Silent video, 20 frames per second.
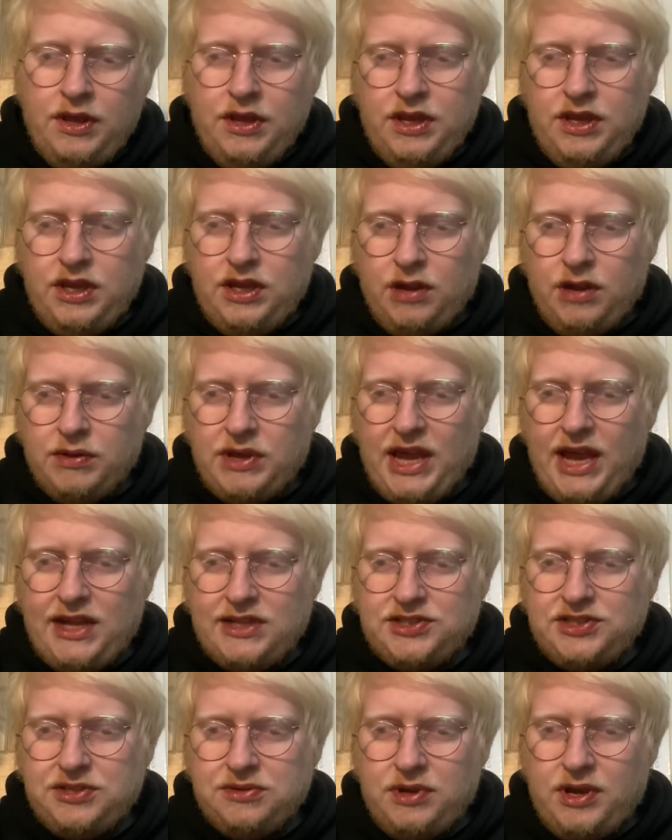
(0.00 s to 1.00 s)
you know, getting
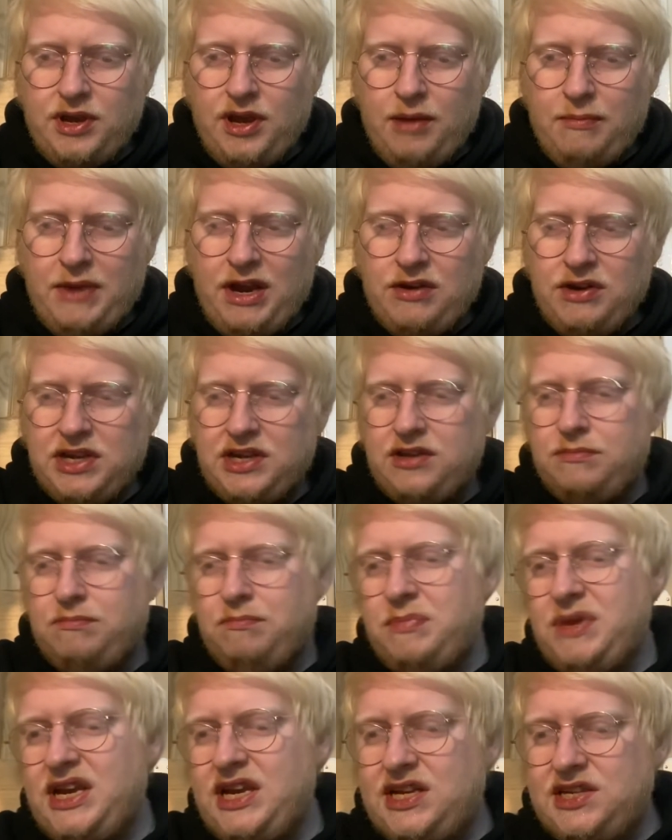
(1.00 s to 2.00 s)
to American
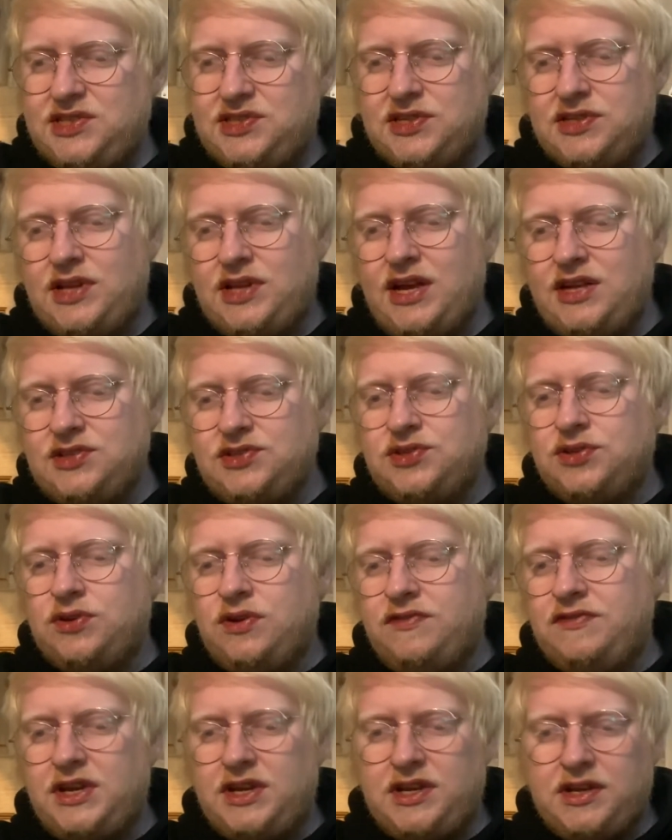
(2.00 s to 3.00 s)
beers and that sort of
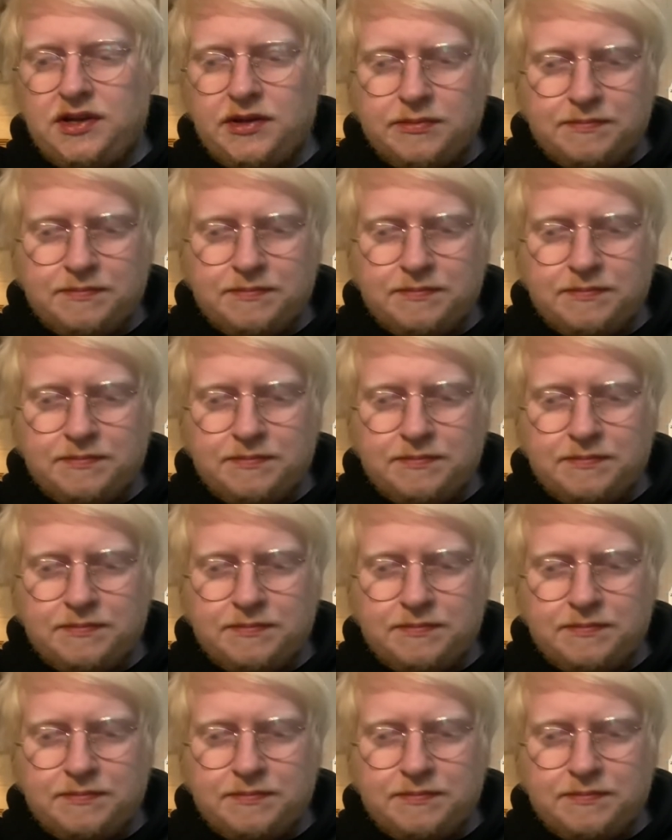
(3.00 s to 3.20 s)
thing.